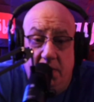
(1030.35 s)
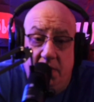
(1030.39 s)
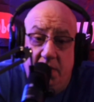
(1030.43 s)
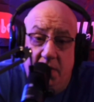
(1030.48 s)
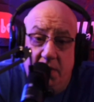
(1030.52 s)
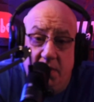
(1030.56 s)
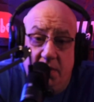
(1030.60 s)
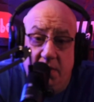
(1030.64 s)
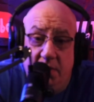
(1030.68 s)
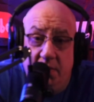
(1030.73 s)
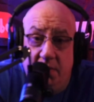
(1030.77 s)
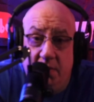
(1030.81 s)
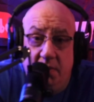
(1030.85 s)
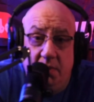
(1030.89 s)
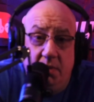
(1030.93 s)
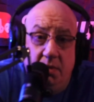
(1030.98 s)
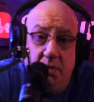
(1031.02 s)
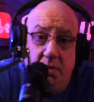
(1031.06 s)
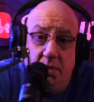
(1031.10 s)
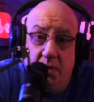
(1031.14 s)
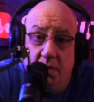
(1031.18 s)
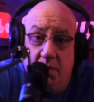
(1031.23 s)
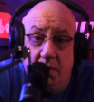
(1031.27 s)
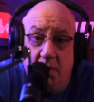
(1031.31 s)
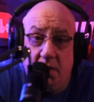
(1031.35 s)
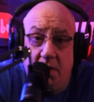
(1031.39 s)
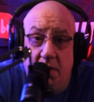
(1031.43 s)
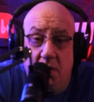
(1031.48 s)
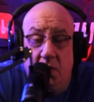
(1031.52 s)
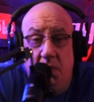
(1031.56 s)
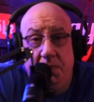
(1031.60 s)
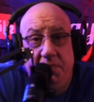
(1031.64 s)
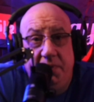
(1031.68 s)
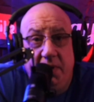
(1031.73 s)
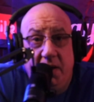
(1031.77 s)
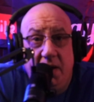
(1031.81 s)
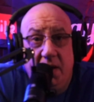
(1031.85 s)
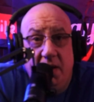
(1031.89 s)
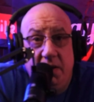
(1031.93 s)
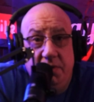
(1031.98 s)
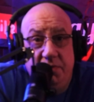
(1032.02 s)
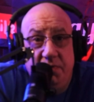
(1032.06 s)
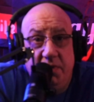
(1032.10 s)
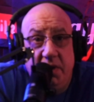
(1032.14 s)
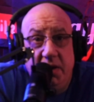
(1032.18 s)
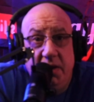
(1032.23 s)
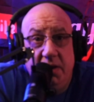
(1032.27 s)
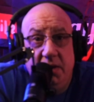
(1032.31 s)
And I hope the
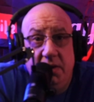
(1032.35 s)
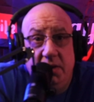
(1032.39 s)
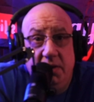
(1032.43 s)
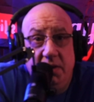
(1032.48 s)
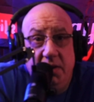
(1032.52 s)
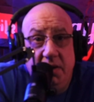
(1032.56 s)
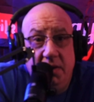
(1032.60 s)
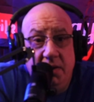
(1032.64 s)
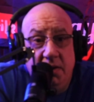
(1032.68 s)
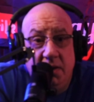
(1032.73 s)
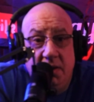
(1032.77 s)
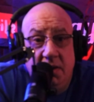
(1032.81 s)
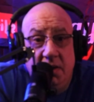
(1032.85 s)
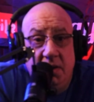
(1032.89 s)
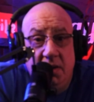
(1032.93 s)
guy's ready to lead.